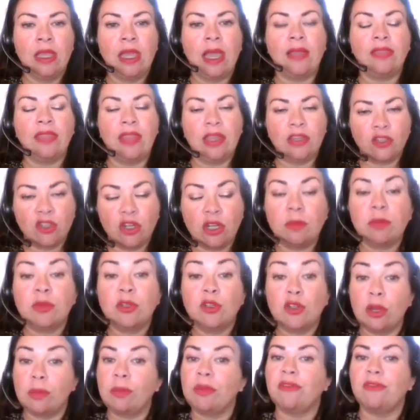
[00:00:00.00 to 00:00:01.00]
And that drip
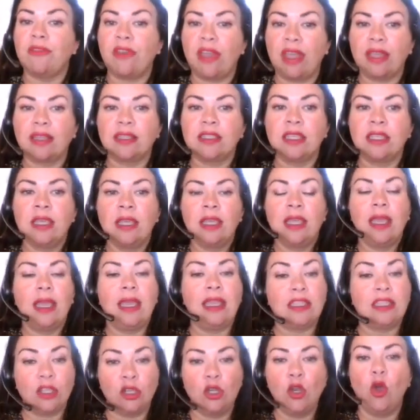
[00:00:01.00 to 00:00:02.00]
drip effect
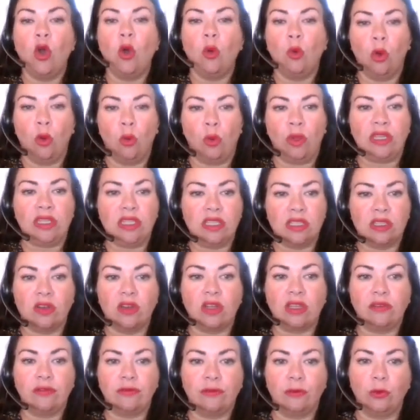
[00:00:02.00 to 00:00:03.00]
is not what we're
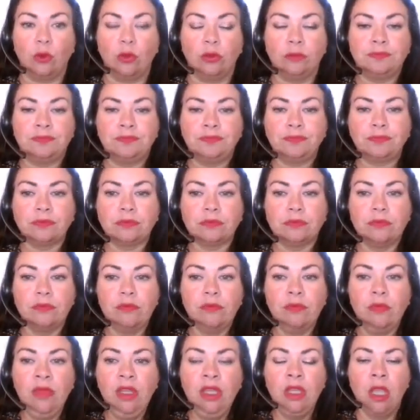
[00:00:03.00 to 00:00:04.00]
designed for.
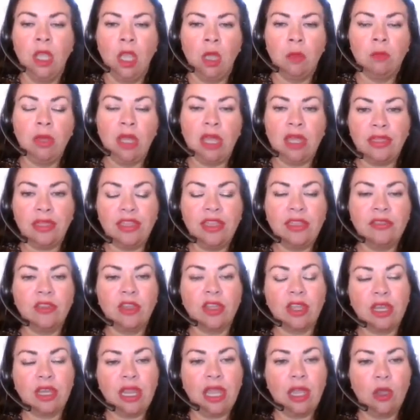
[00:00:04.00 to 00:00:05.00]
But a thing that
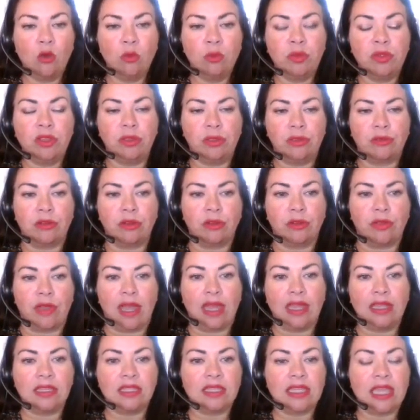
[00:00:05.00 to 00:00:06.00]
can help you through
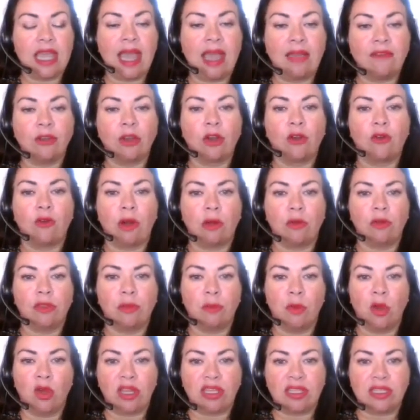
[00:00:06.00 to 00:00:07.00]
that is to have a growth
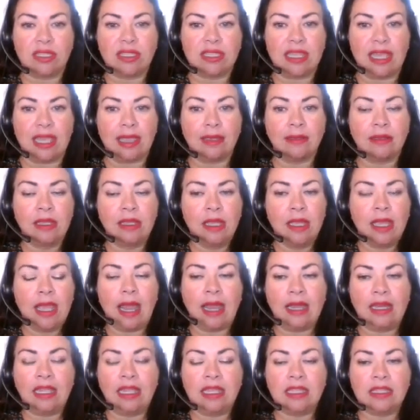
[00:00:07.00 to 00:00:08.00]
mindset.
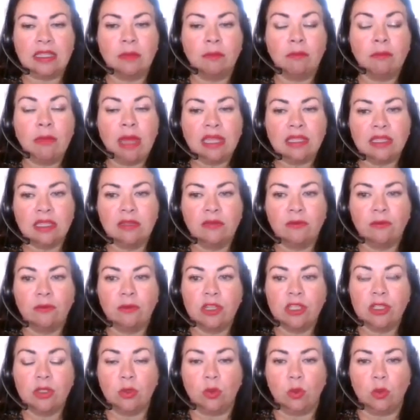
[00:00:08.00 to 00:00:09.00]
And it is a massive
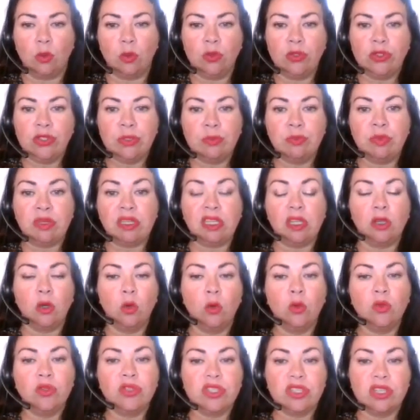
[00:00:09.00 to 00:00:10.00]
resource, but it
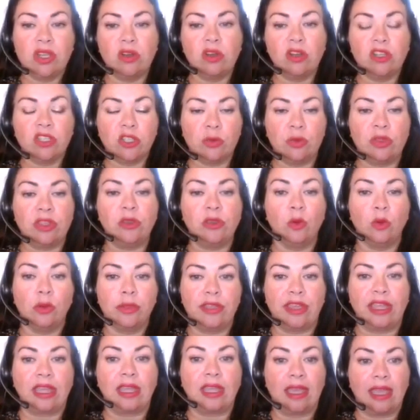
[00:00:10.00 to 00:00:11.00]
all starts with your
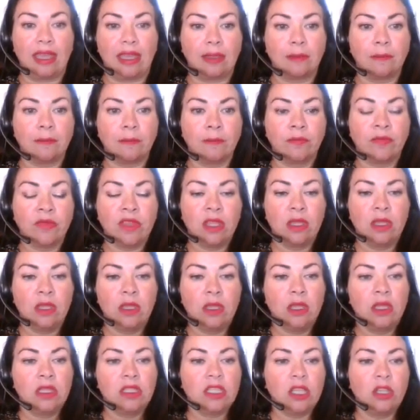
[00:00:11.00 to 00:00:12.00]
thinking.
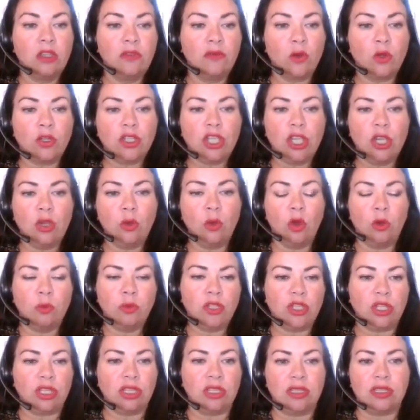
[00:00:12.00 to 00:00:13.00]
So you've got two
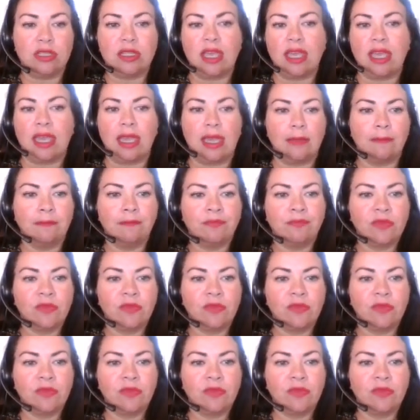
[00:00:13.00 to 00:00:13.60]
options there.